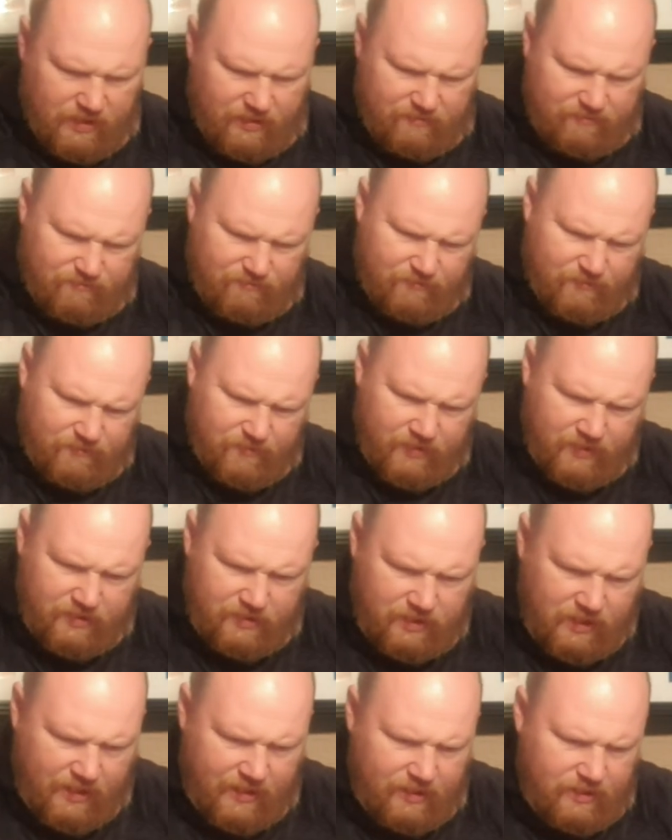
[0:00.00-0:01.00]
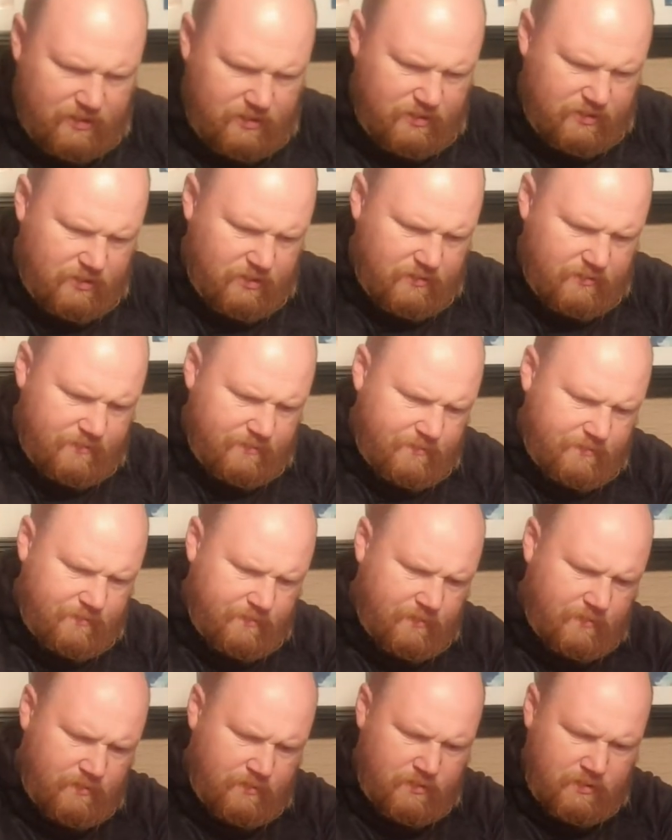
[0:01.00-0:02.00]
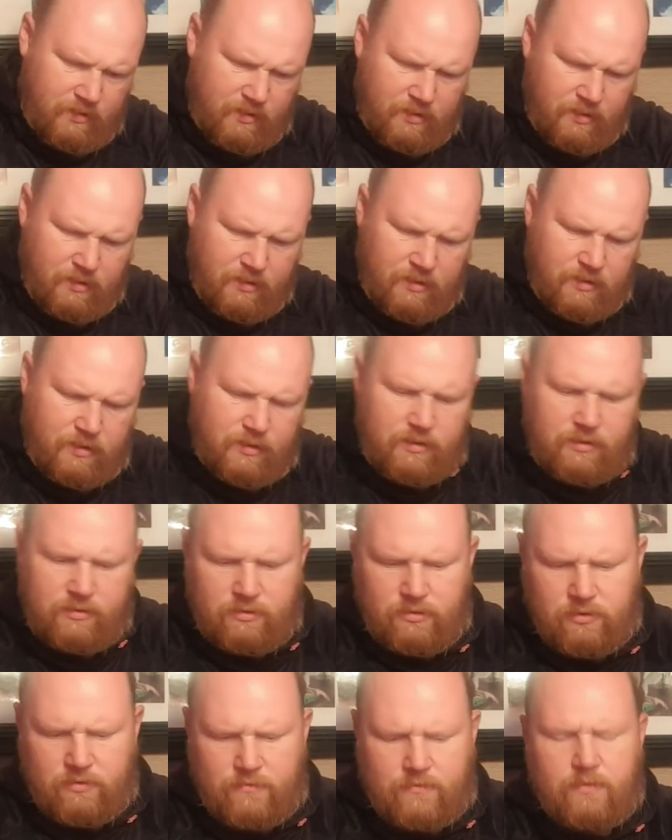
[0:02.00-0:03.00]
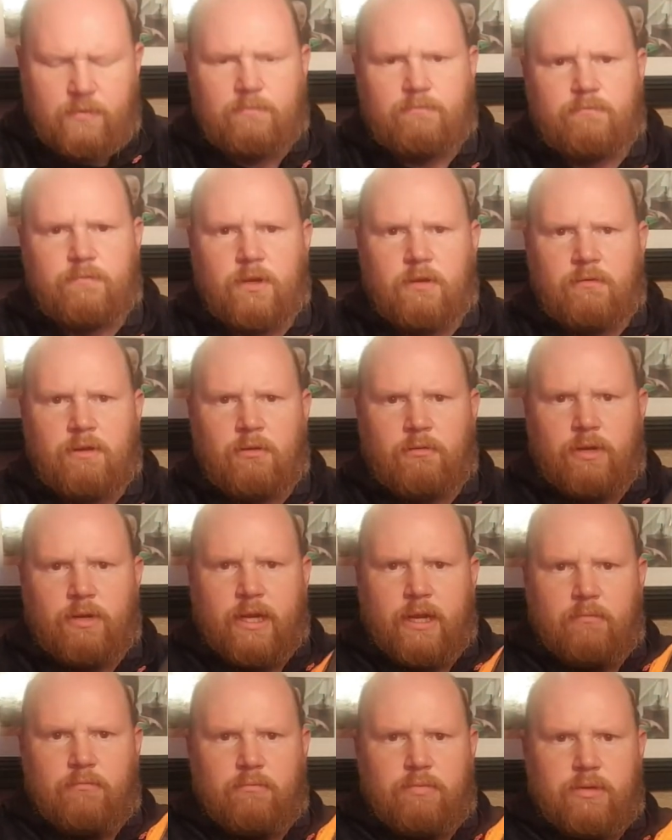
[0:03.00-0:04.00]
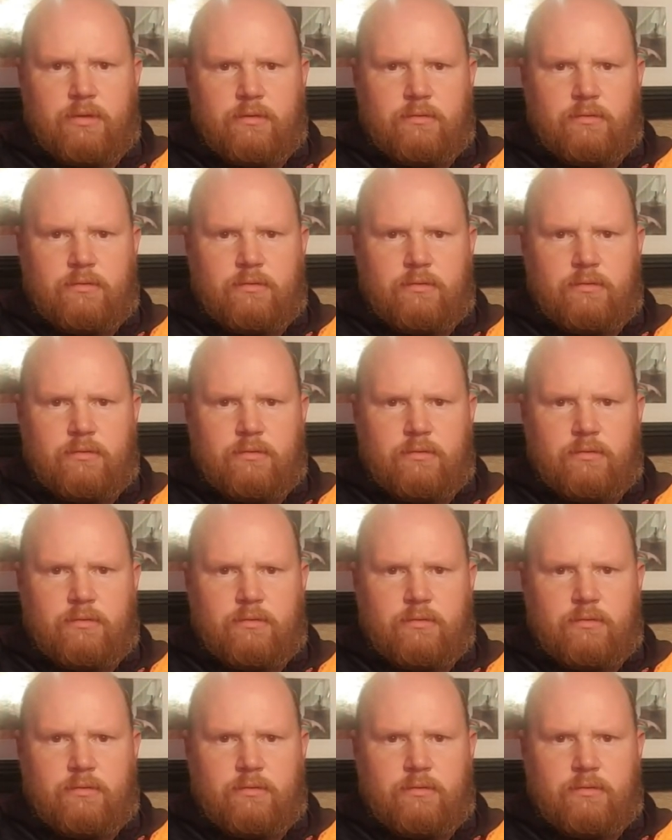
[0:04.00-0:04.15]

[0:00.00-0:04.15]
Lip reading: fleece leggings, just for around camp.